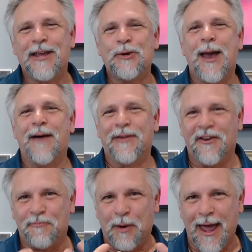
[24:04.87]
you have
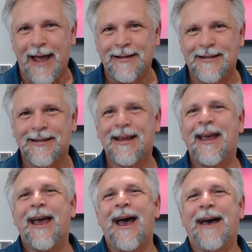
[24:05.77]
enough plants
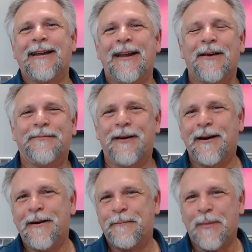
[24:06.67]
and enough
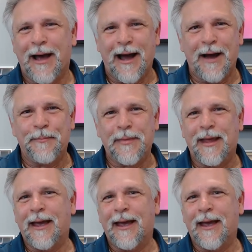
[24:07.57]
uh,